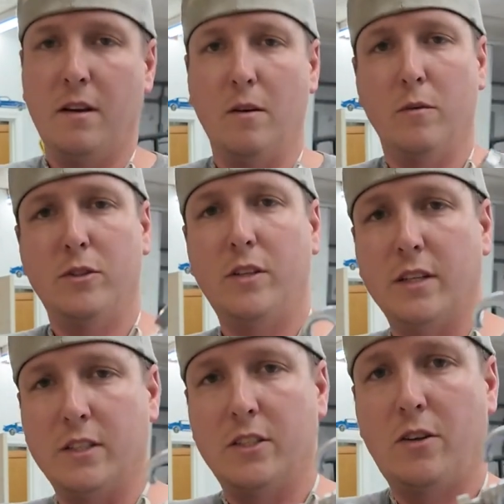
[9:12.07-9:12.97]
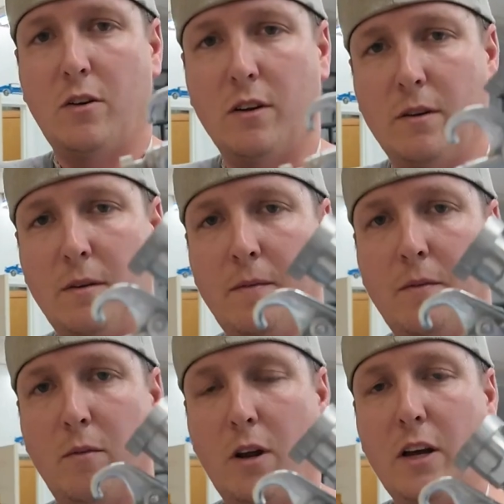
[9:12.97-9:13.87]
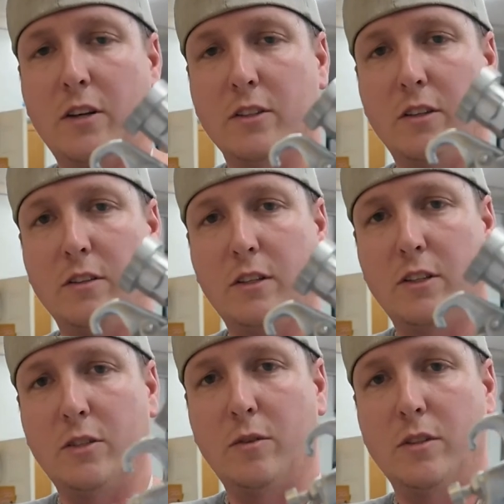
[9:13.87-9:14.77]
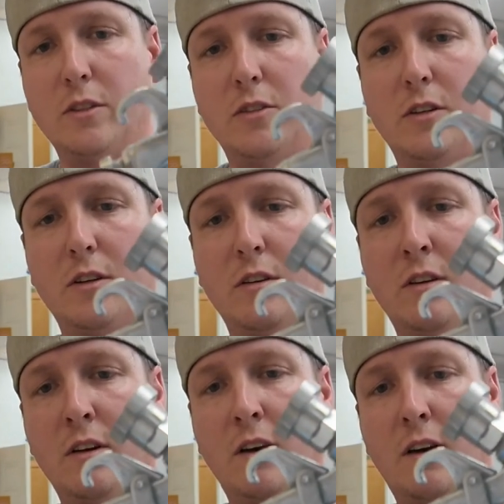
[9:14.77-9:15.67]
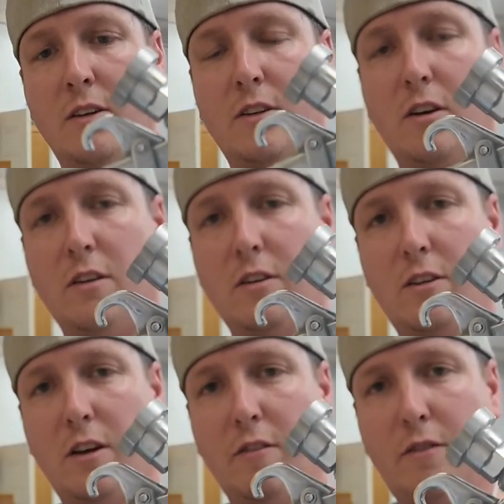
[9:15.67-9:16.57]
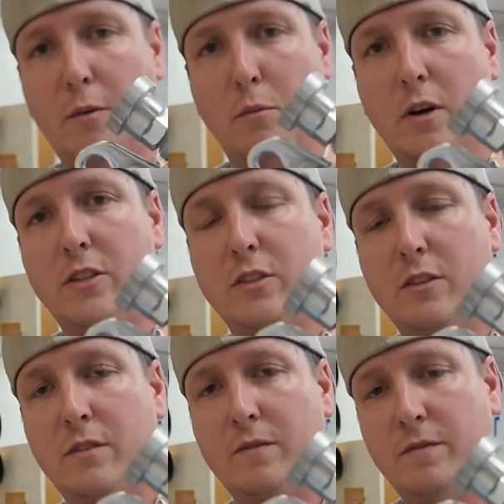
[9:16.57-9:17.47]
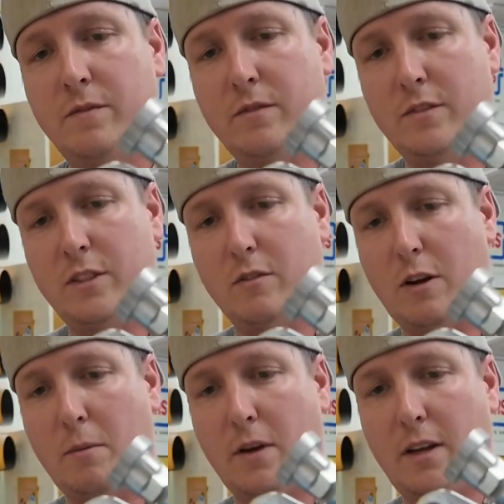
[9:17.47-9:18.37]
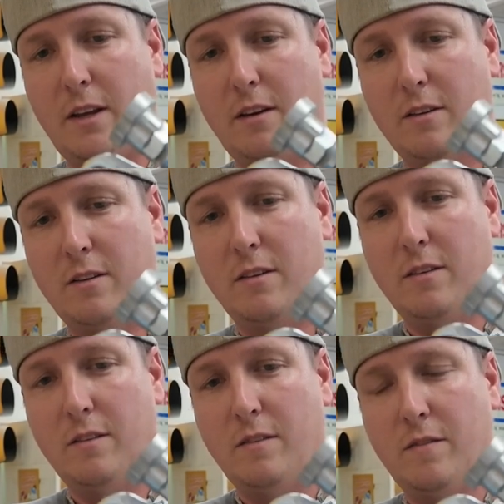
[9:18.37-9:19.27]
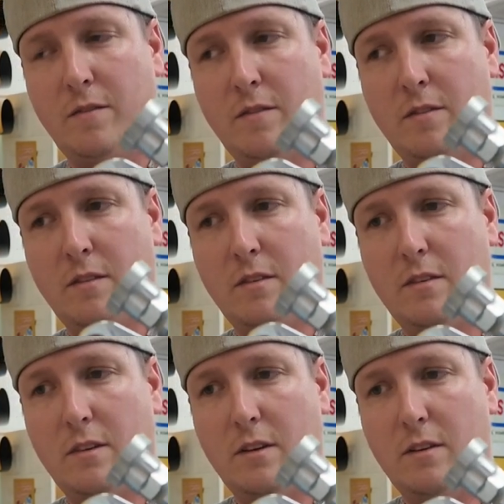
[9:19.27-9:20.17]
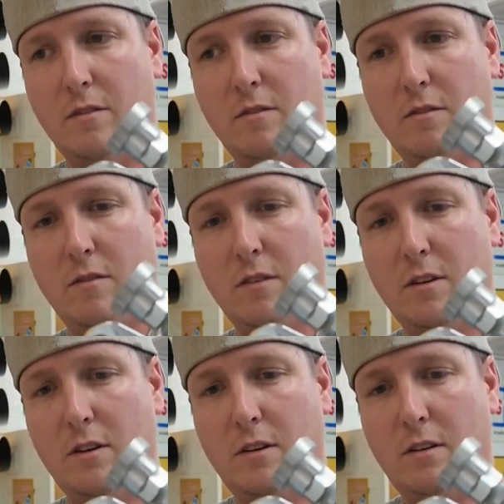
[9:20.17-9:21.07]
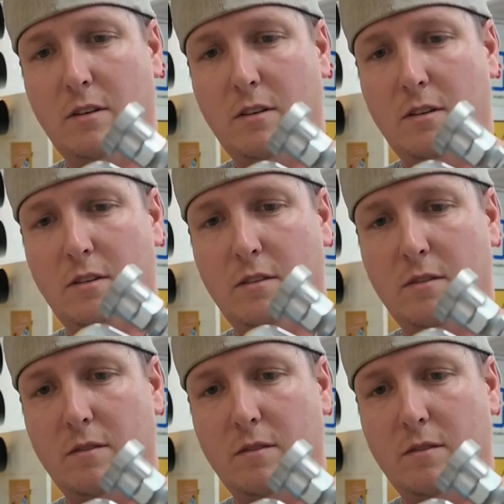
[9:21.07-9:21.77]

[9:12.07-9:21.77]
Now once you get it started, what I usually do is I just squeeze the trigger, turn it until I feel pressure. So right about here, yeah, right